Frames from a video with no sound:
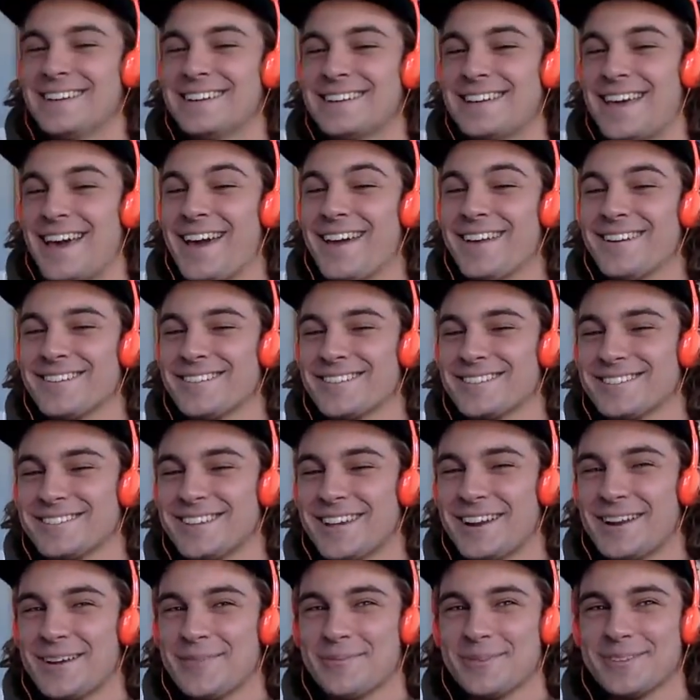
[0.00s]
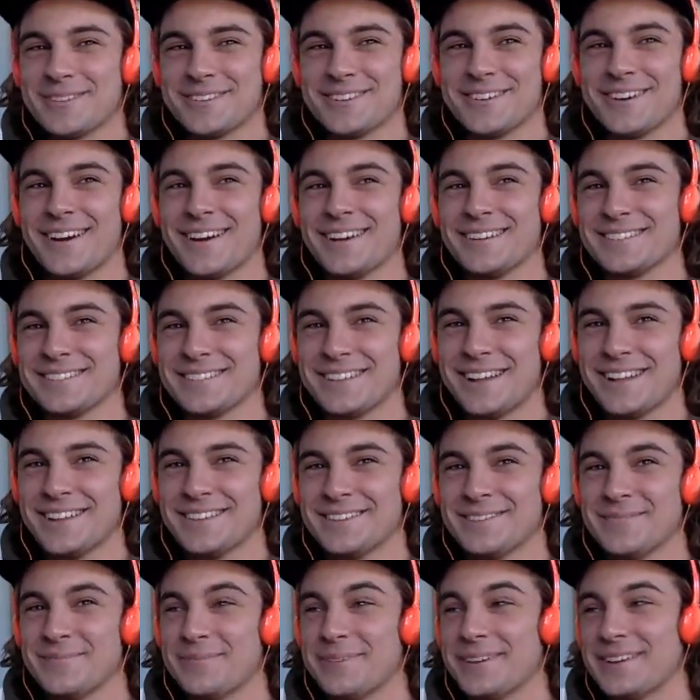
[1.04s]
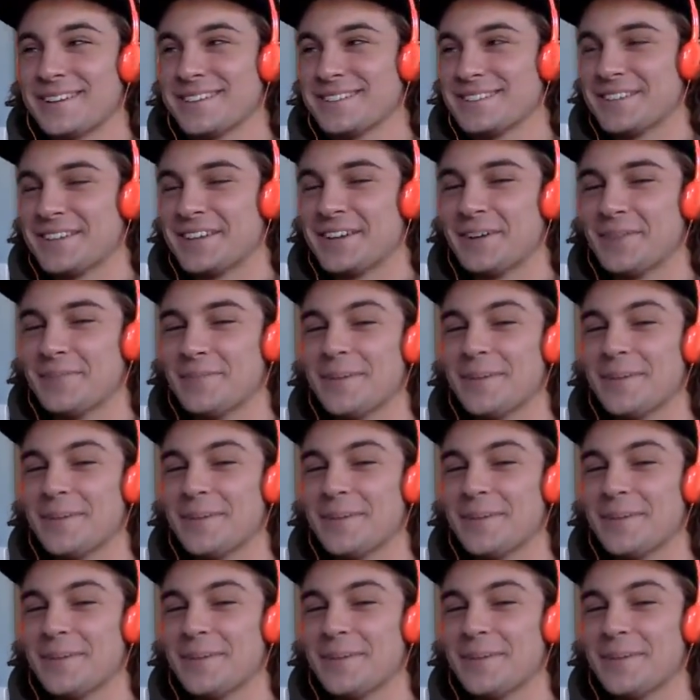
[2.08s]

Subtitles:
Cater's setup is crazy. That's a big setup.